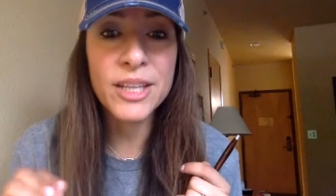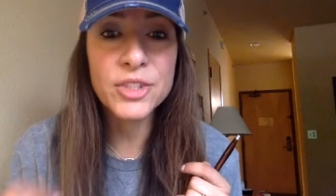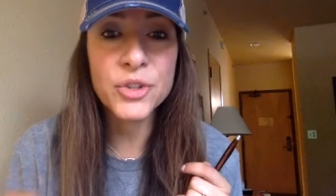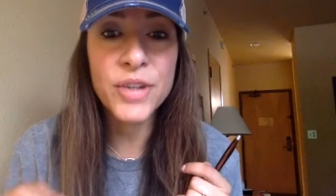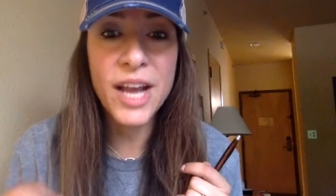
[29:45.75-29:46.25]

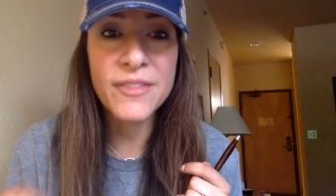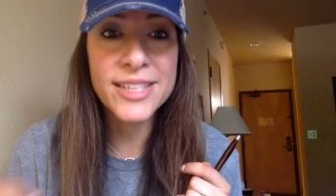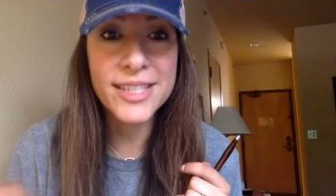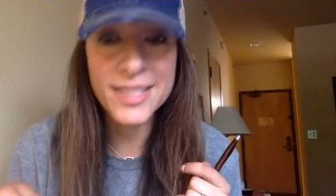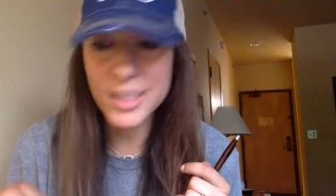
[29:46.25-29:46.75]
Make sure you have a
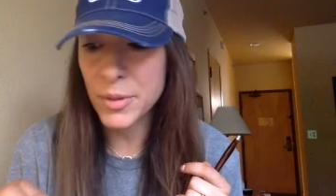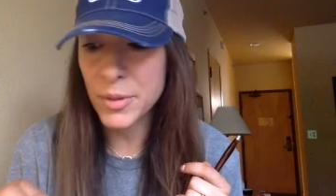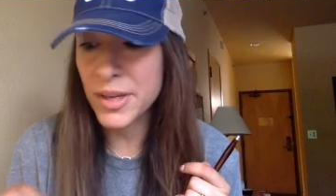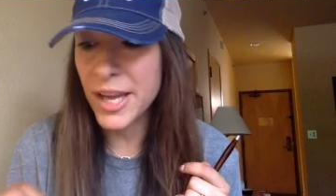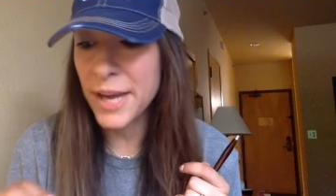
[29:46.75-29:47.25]
system,
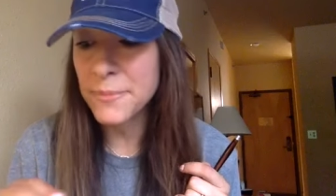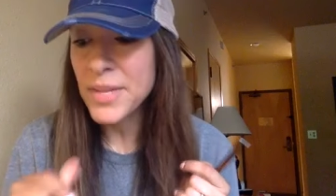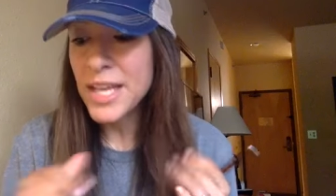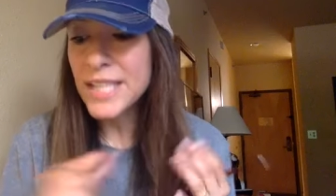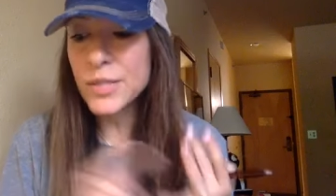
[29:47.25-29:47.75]
okay?
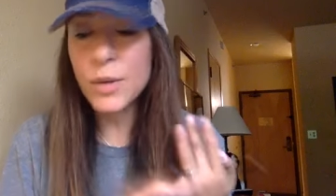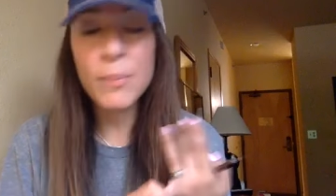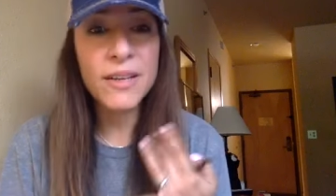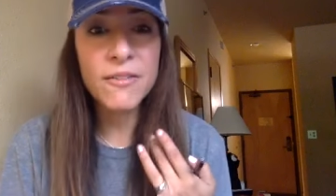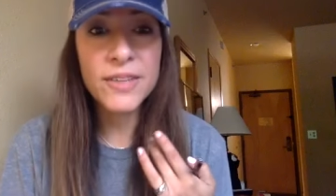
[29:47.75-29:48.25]
So it
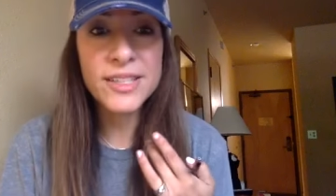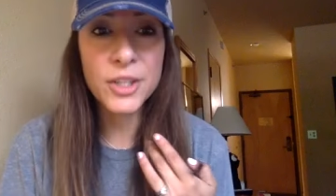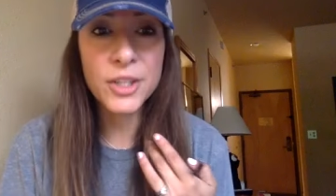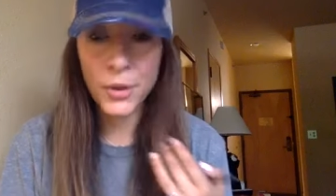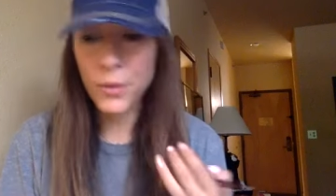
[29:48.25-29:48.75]

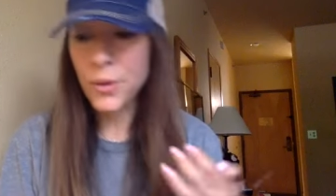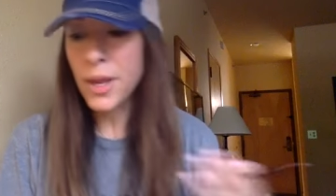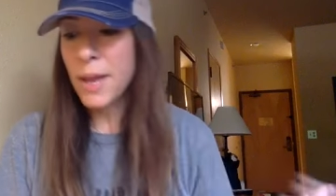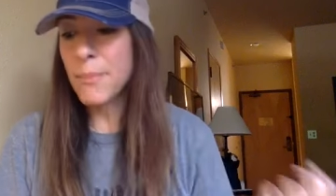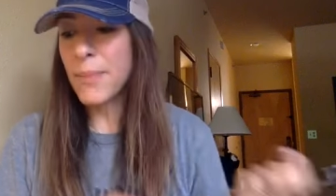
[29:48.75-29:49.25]
benefits you
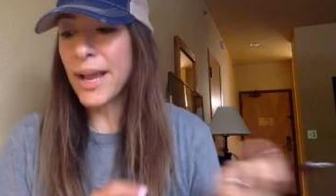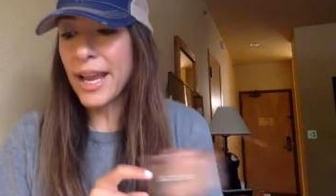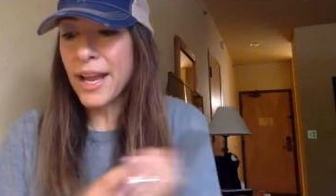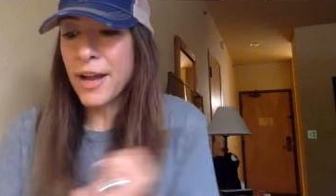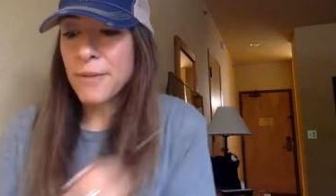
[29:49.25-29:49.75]

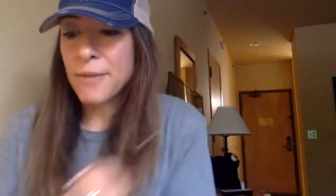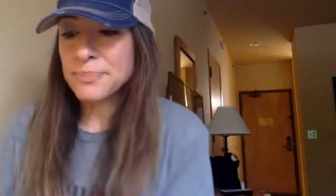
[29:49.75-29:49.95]
by, um,